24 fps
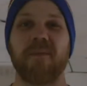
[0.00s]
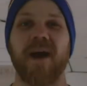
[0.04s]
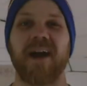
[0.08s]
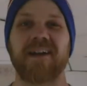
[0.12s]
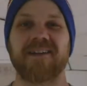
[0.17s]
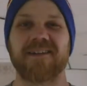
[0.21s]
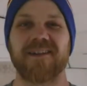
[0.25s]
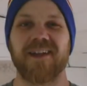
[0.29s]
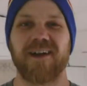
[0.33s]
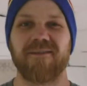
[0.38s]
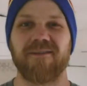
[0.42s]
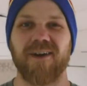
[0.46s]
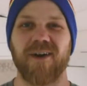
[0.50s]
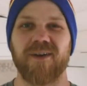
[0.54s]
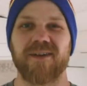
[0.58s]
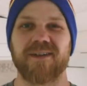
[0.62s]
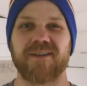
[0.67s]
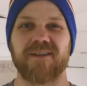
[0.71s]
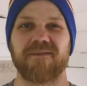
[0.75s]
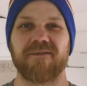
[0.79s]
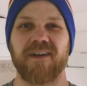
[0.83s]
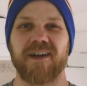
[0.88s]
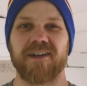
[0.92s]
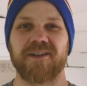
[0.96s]
back to Love
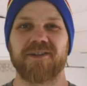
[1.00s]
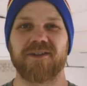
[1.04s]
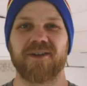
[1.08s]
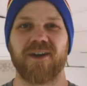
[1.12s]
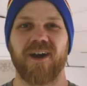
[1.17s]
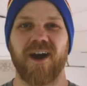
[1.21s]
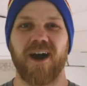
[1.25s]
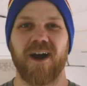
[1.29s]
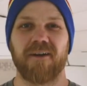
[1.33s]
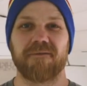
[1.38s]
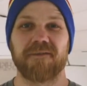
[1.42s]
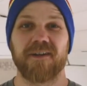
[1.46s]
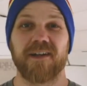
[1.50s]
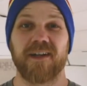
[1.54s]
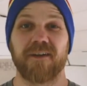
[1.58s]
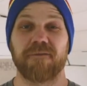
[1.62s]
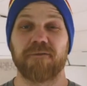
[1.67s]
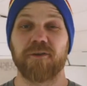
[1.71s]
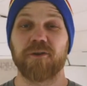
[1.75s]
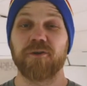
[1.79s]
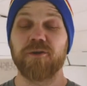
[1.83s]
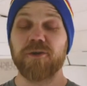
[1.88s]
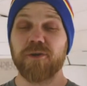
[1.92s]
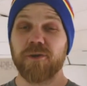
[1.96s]
Always Adventure Often.
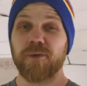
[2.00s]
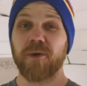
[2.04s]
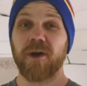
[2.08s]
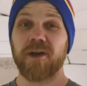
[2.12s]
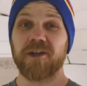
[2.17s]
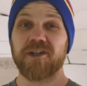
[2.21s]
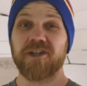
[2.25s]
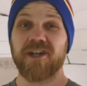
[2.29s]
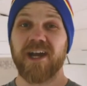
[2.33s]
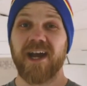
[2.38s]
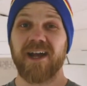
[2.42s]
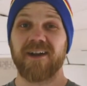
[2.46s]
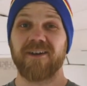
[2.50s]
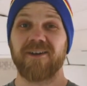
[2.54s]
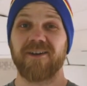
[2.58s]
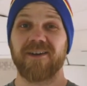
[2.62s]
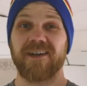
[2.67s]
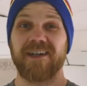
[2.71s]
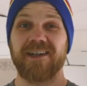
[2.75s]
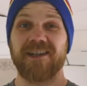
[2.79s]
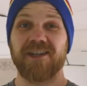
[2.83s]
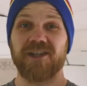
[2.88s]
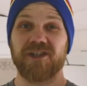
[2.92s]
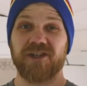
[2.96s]
If you're new to our channel,
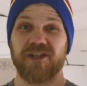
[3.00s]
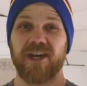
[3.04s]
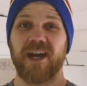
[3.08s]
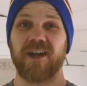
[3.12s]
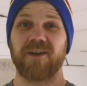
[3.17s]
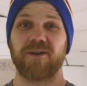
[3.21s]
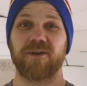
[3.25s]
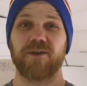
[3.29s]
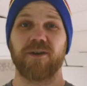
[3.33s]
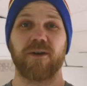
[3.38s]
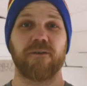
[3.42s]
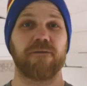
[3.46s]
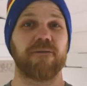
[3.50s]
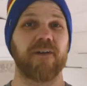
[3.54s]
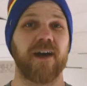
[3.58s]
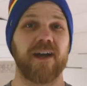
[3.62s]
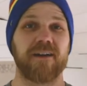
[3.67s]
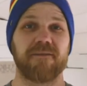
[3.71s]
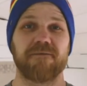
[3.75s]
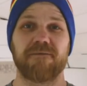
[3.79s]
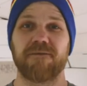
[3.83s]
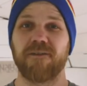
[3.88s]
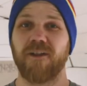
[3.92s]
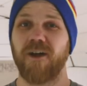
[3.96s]
in this channel you'll
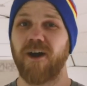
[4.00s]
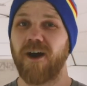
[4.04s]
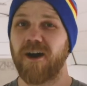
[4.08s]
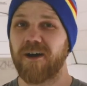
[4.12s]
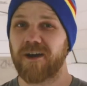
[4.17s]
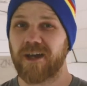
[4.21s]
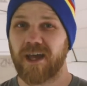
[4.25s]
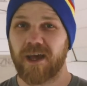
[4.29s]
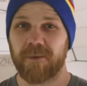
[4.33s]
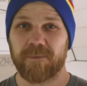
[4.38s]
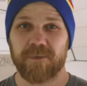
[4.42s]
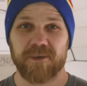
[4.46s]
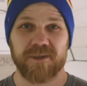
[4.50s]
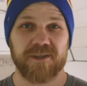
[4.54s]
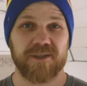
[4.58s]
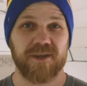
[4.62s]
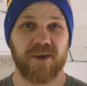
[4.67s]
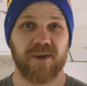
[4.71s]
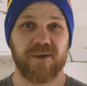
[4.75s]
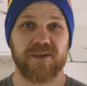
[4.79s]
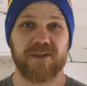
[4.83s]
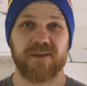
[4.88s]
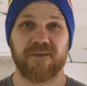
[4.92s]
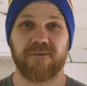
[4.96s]
find vlog
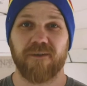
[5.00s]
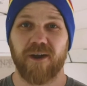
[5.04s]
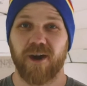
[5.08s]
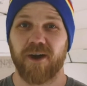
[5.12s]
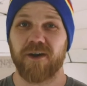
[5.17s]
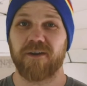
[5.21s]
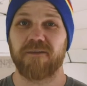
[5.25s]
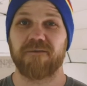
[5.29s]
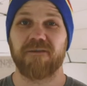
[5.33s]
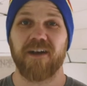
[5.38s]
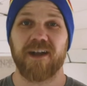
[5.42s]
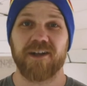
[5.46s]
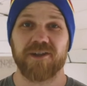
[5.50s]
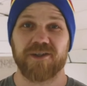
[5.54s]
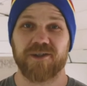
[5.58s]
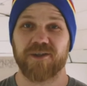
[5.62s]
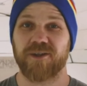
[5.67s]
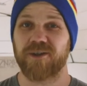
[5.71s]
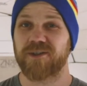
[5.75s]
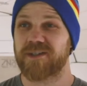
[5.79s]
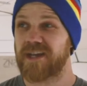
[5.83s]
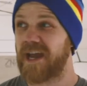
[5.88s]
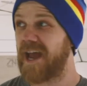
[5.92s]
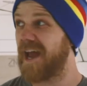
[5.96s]
episodes of our
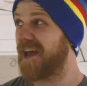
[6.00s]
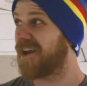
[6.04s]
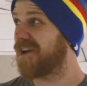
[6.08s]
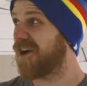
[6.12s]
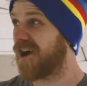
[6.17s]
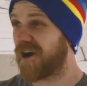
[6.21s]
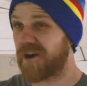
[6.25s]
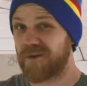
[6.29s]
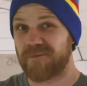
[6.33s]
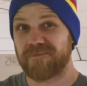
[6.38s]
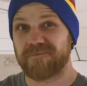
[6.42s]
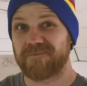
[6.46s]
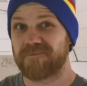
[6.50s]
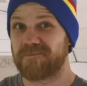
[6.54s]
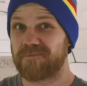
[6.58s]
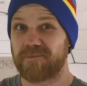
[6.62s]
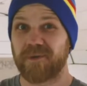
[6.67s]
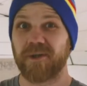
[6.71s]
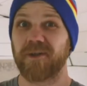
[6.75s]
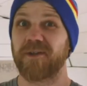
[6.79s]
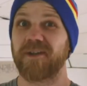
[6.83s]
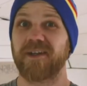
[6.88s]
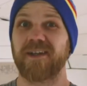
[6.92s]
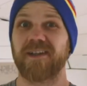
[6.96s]
adventures and our
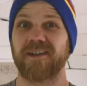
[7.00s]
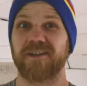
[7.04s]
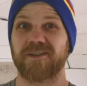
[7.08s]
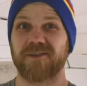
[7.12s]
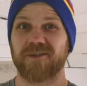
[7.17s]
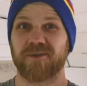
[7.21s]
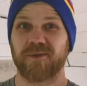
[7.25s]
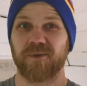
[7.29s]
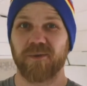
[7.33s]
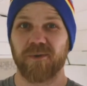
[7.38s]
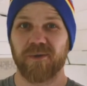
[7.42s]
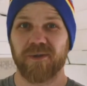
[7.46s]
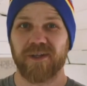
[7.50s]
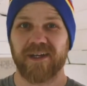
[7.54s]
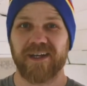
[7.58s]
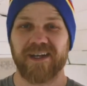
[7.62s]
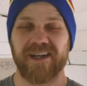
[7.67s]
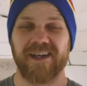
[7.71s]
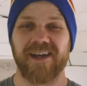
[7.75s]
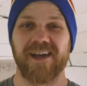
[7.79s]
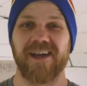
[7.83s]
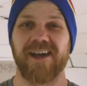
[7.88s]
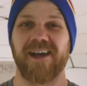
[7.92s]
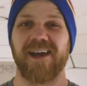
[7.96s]
building the
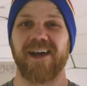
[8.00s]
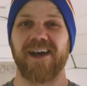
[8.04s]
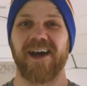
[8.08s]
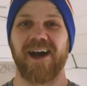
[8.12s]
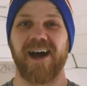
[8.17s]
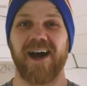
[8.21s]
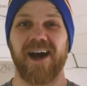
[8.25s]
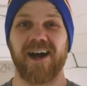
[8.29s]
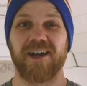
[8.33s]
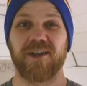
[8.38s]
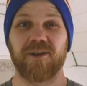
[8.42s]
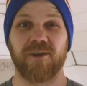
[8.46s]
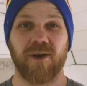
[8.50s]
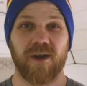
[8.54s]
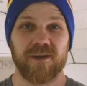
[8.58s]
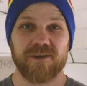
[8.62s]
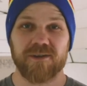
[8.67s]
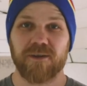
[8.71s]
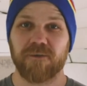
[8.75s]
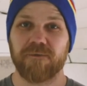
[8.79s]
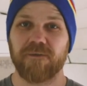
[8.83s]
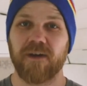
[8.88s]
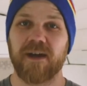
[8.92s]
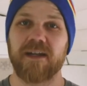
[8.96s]
Skoolie. You'll
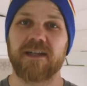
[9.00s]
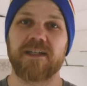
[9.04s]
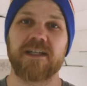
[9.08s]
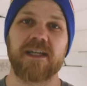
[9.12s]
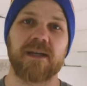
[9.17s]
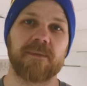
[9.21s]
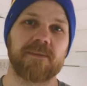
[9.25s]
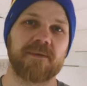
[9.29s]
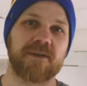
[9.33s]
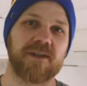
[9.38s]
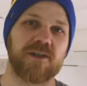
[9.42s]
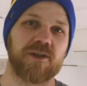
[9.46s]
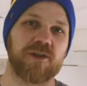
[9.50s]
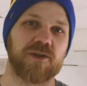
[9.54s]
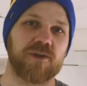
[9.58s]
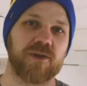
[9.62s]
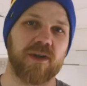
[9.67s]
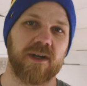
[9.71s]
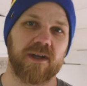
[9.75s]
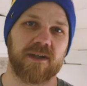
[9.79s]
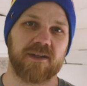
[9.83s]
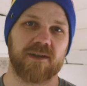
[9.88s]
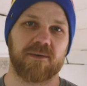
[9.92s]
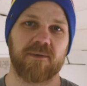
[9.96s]
also find tips and
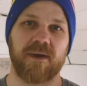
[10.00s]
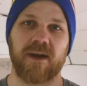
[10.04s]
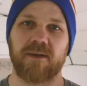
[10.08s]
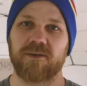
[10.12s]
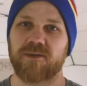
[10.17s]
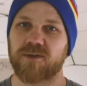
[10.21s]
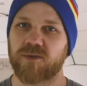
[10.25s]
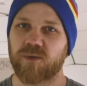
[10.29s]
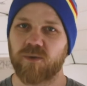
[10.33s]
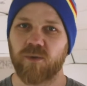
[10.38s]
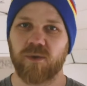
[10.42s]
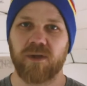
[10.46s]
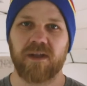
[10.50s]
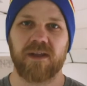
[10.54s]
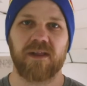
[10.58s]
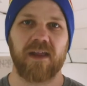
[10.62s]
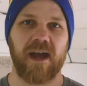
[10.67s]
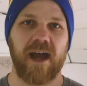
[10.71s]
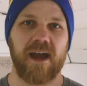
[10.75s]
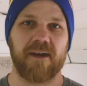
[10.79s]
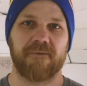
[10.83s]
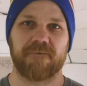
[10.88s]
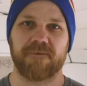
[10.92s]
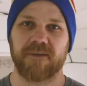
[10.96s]
tricks around Skoolie
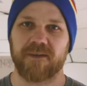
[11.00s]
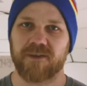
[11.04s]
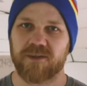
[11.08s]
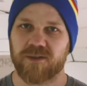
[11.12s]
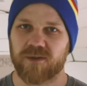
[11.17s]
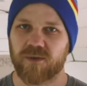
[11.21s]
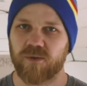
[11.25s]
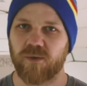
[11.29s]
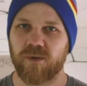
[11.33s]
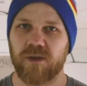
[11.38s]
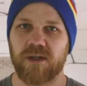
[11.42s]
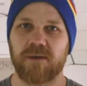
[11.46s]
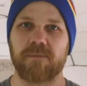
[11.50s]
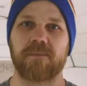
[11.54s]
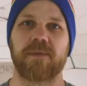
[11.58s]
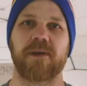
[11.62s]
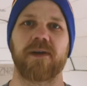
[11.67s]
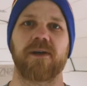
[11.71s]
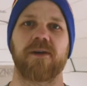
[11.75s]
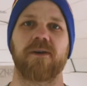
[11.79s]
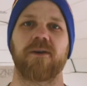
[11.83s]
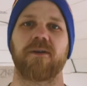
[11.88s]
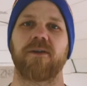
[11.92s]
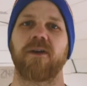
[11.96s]
life and Skoolie
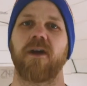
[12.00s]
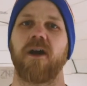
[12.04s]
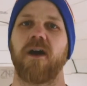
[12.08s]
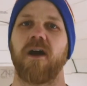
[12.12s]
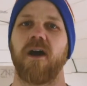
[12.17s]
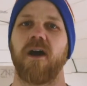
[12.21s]
build,